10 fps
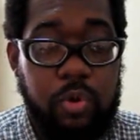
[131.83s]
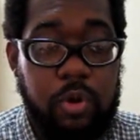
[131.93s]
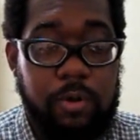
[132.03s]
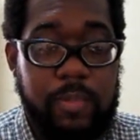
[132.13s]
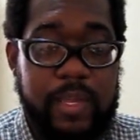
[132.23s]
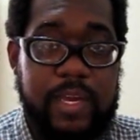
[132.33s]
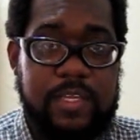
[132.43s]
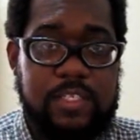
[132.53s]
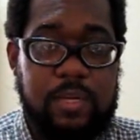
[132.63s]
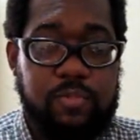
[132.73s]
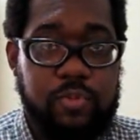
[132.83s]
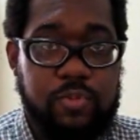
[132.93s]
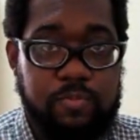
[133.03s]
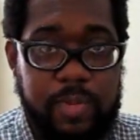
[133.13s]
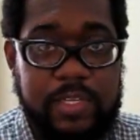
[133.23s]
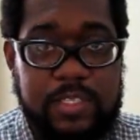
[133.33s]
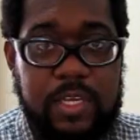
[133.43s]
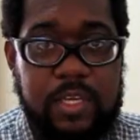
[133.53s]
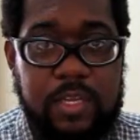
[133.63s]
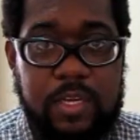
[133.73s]
Where my concept was by
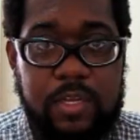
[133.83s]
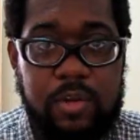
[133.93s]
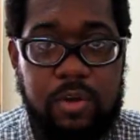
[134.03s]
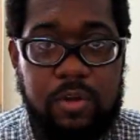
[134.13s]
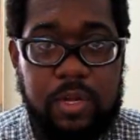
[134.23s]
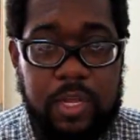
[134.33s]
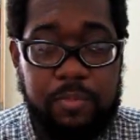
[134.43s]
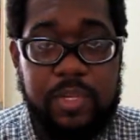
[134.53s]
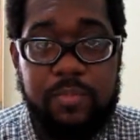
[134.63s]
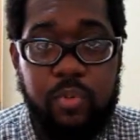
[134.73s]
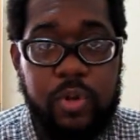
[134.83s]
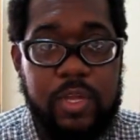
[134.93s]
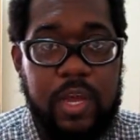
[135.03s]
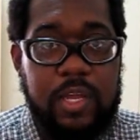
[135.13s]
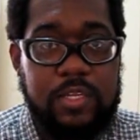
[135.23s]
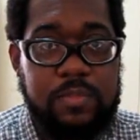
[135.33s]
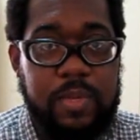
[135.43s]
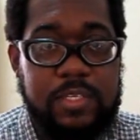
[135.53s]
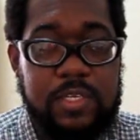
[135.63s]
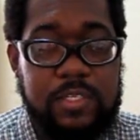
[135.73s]
saying, a complete boycott is
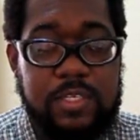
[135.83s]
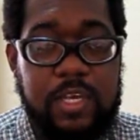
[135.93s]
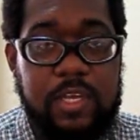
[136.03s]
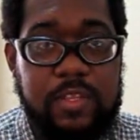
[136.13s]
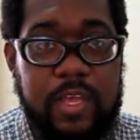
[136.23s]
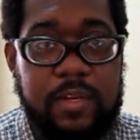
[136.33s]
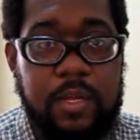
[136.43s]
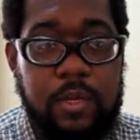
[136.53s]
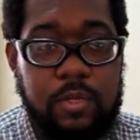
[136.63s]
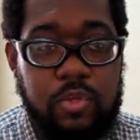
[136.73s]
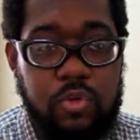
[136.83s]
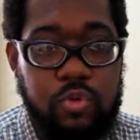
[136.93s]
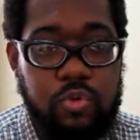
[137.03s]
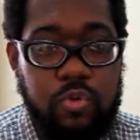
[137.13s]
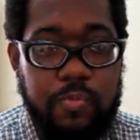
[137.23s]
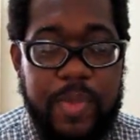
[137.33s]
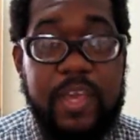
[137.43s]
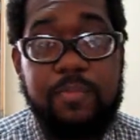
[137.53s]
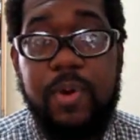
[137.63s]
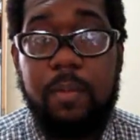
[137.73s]
basically saying that you
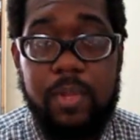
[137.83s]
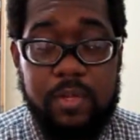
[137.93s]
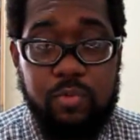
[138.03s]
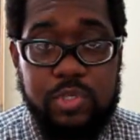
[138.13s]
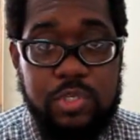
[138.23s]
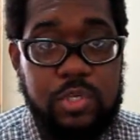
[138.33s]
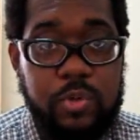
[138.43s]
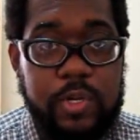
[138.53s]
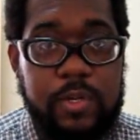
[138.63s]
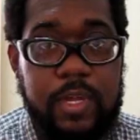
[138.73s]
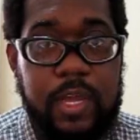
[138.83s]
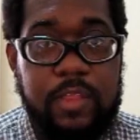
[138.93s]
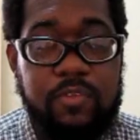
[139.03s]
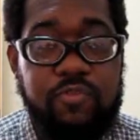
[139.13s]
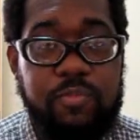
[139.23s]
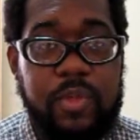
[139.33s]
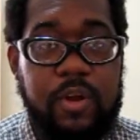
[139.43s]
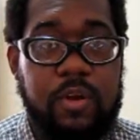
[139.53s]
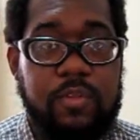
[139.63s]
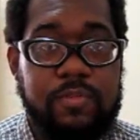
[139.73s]
make it public what you're doing, and then from
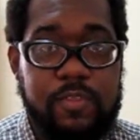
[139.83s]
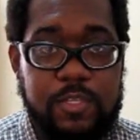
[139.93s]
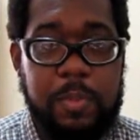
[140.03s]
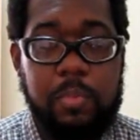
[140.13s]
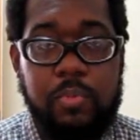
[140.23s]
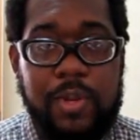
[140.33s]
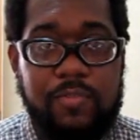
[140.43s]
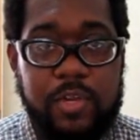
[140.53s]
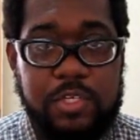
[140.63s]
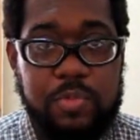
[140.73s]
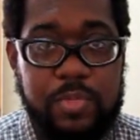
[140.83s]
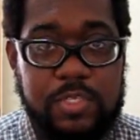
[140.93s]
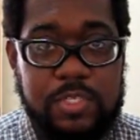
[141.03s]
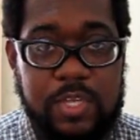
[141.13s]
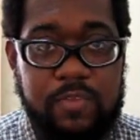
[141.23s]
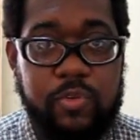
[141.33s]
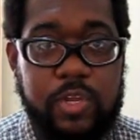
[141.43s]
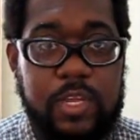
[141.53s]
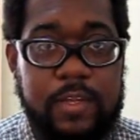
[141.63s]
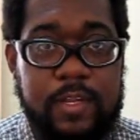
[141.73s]
there, these people will never get your business
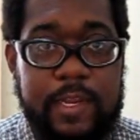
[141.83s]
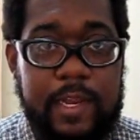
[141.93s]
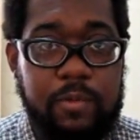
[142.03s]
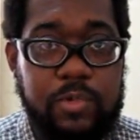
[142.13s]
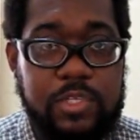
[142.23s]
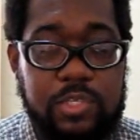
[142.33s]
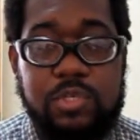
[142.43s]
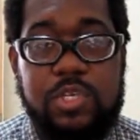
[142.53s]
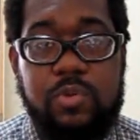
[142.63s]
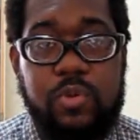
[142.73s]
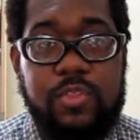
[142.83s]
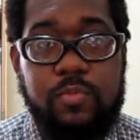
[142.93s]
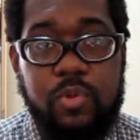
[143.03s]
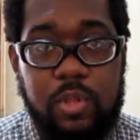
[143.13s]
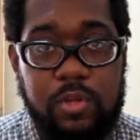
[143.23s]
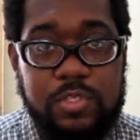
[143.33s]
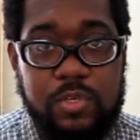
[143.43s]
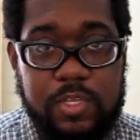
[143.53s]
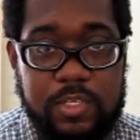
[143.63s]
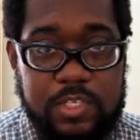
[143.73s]
ever again, and anyone associated with them will
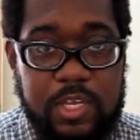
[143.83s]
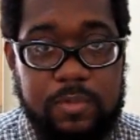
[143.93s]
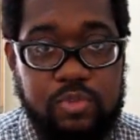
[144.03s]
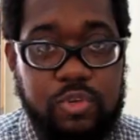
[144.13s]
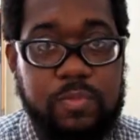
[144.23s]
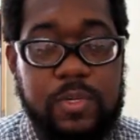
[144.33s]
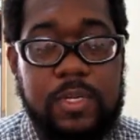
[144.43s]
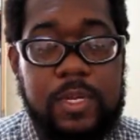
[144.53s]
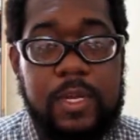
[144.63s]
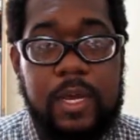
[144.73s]
also get the same treatment.